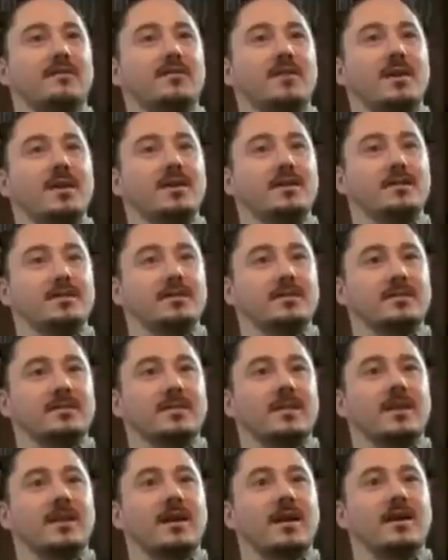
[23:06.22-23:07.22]
Some of the friends
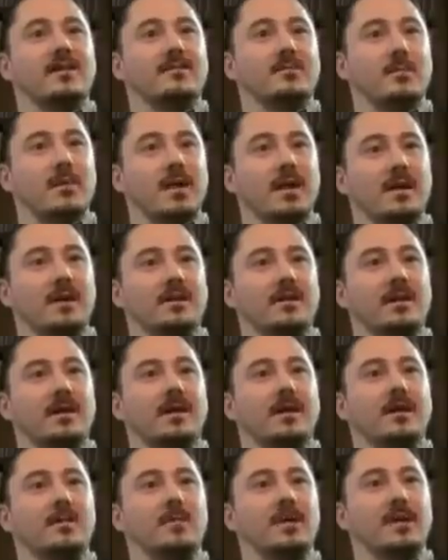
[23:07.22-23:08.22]
that I've made,
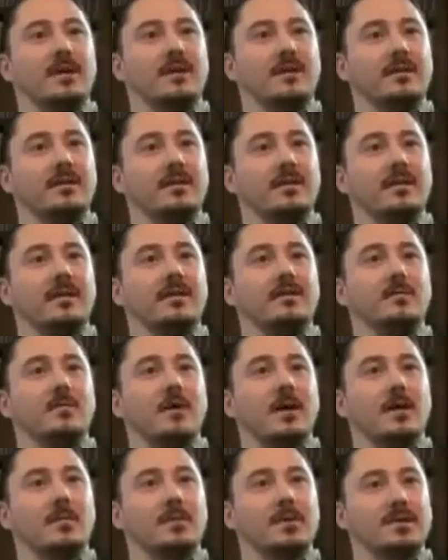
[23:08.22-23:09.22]
in
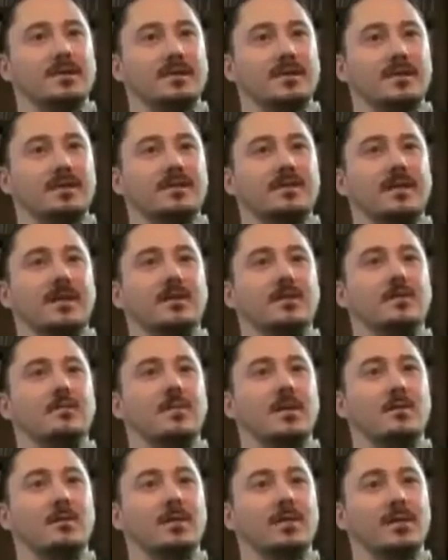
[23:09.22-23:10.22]
my business, they
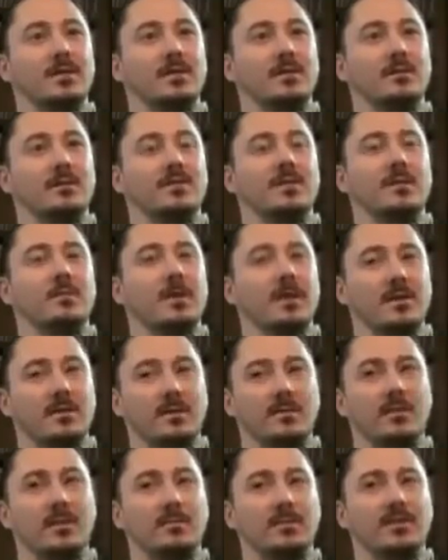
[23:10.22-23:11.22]
remember you. They may
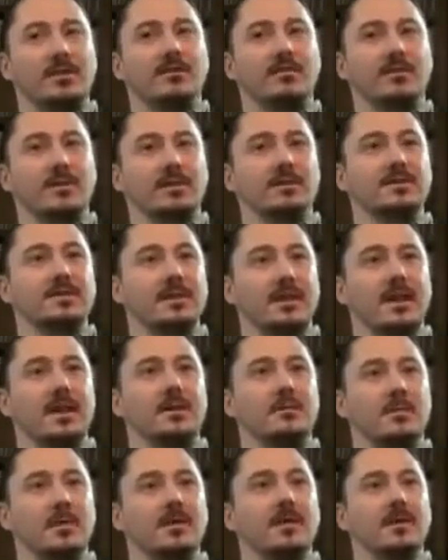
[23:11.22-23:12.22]
not remember your first
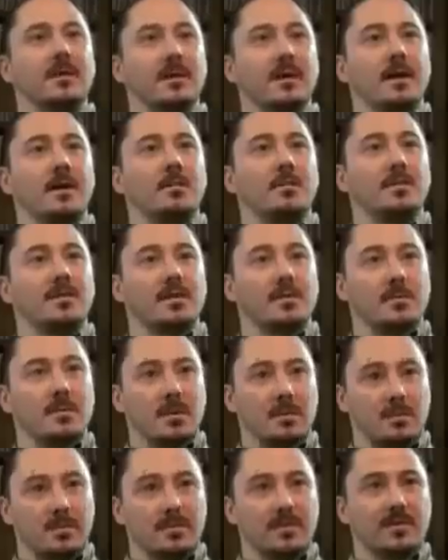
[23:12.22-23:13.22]
name. They
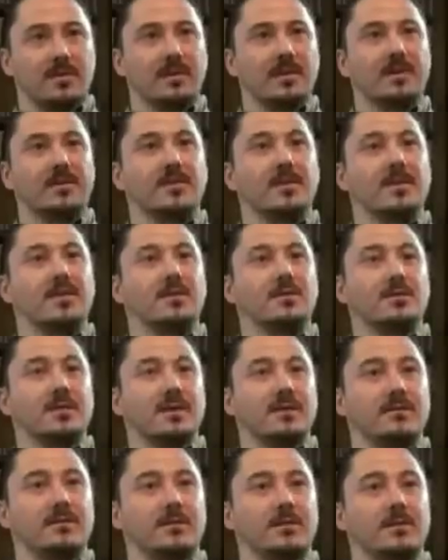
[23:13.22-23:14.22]
remember the thing that you
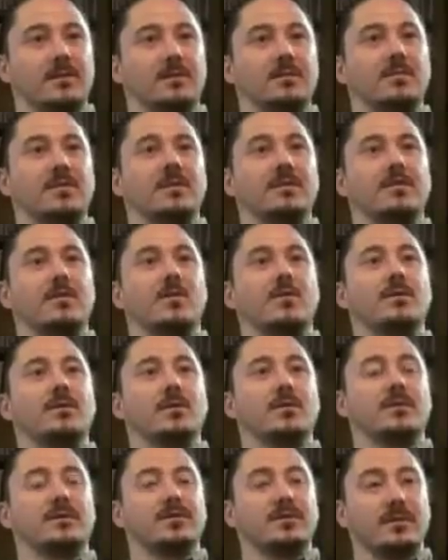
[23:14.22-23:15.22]
did for them, or
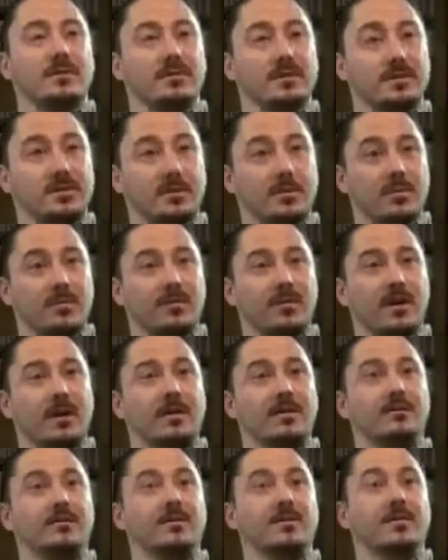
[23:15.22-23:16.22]
the service you
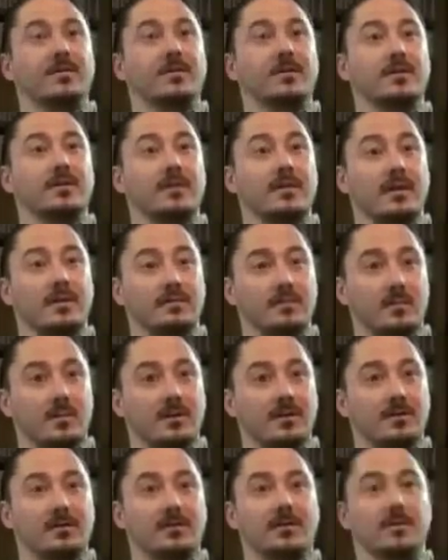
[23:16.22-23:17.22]
provided for their loved
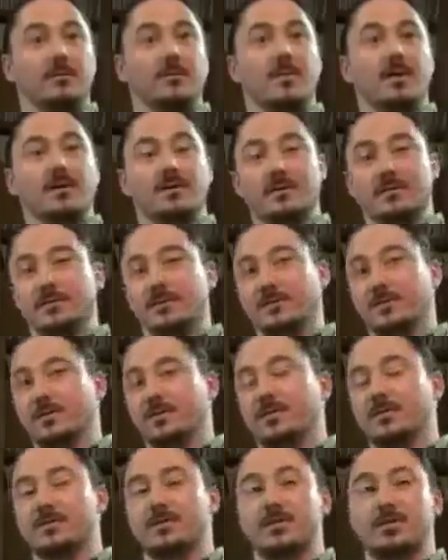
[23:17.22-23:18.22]
one, their mothers,
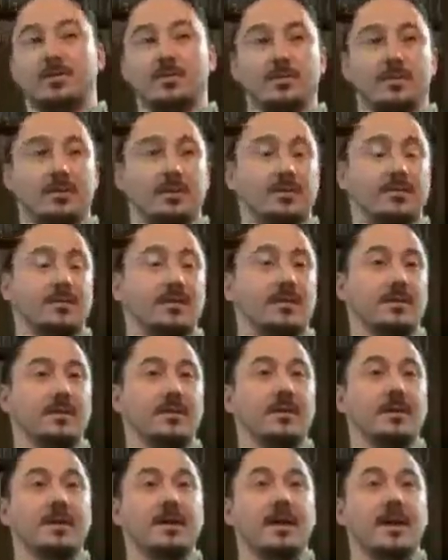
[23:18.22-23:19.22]
their children, their
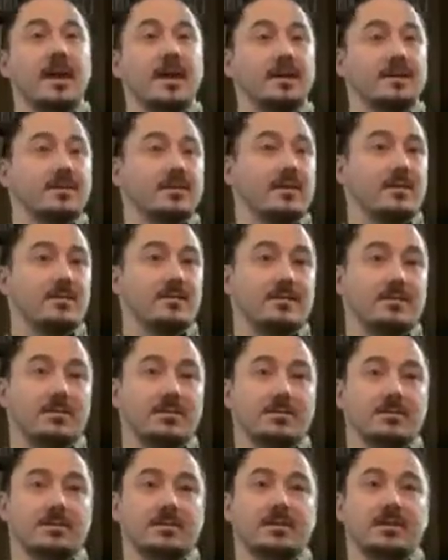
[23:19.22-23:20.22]
aunts,
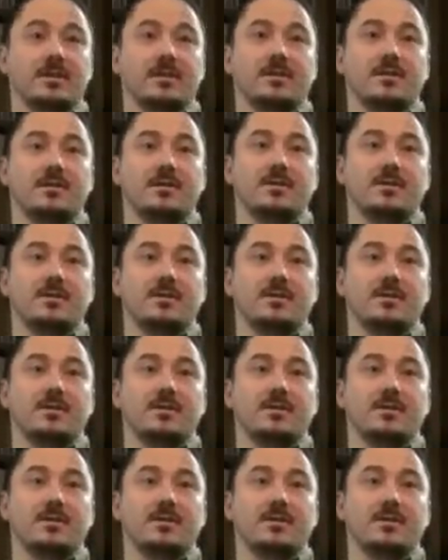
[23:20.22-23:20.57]
uncles.